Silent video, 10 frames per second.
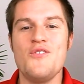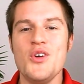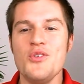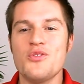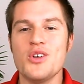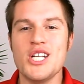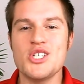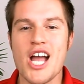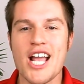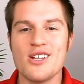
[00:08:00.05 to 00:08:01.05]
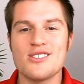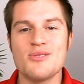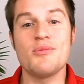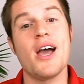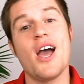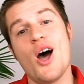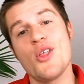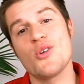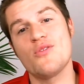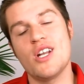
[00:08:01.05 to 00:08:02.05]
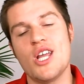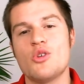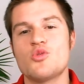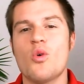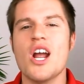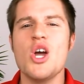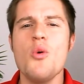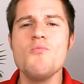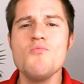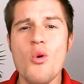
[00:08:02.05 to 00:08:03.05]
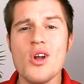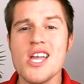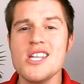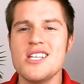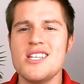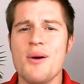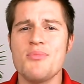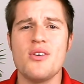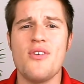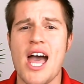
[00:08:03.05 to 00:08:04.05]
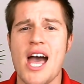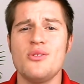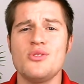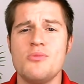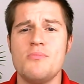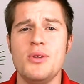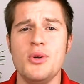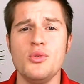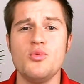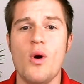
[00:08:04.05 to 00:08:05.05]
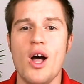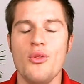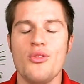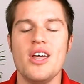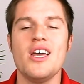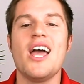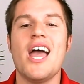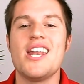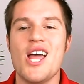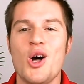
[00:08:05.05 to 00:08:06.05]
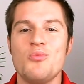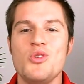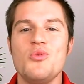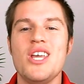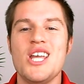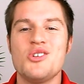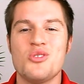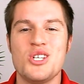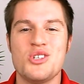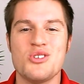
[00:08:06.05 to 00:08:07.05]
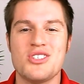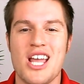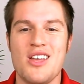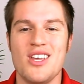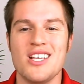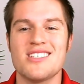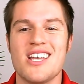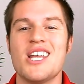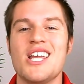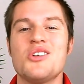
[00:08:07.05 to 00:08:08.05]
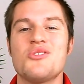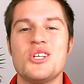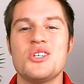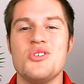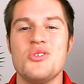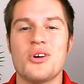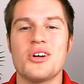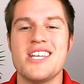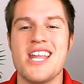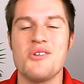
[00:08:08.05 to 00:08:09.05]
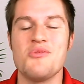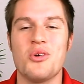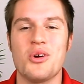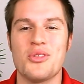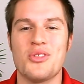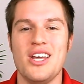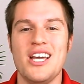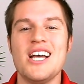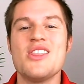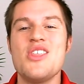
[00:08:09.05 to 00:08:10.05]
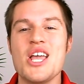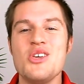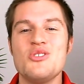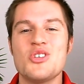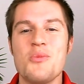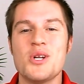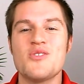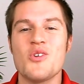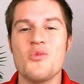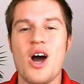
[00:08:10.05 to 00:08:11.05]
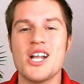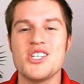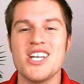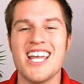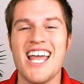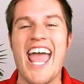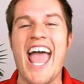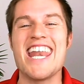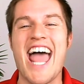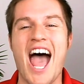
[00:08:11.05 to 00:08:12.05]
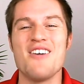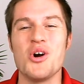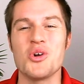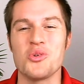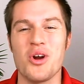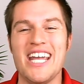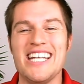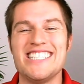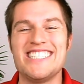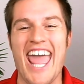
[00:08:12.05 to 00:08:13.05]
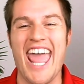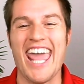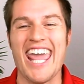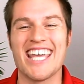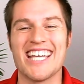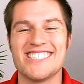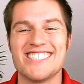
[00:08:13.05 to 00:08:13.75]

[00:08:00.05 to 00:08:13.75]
Feel free to check out my other videos where I go more into depth of how to build wealth and help you increase your savings and increase your net worth. Thank you so much for watching and have a great day.